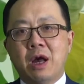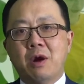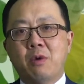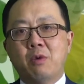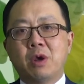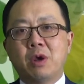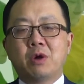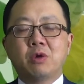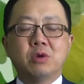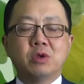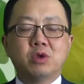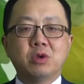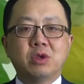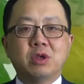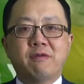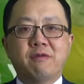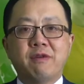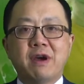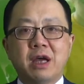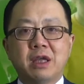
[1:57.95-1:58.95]
we're going to
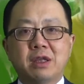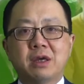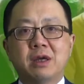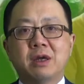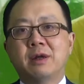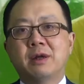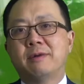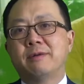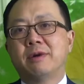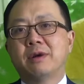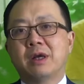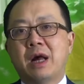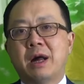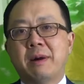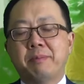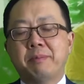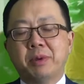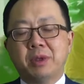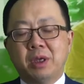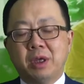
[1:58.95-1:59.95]
divide the
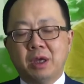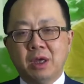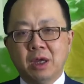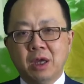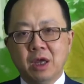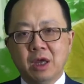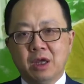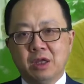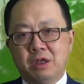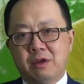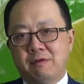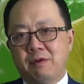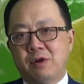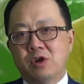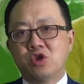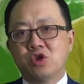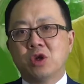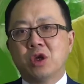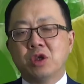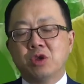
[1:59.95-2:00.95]
company
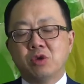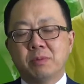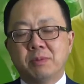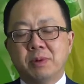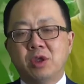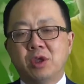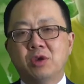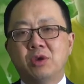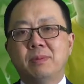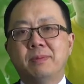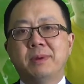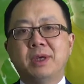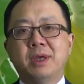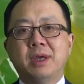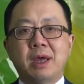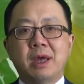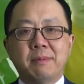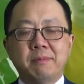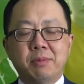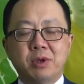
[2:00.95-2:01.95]
division into
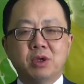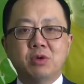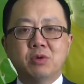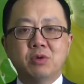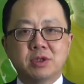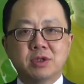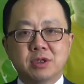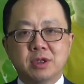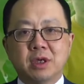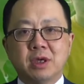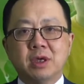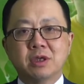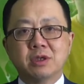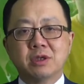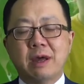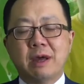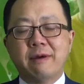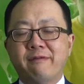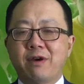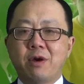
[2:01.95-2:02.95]
B2B and B2C.
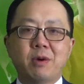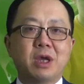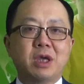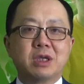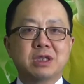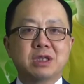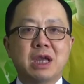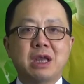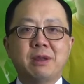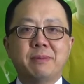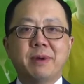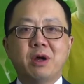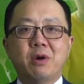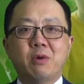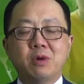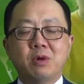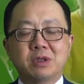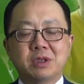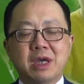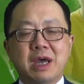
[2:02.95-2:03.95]
So very excited about
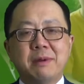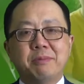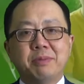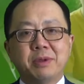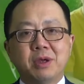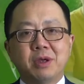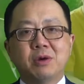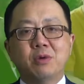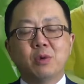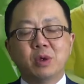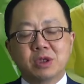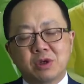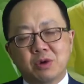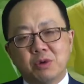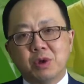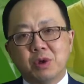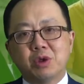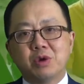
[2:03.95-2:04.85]
what's happening, what's going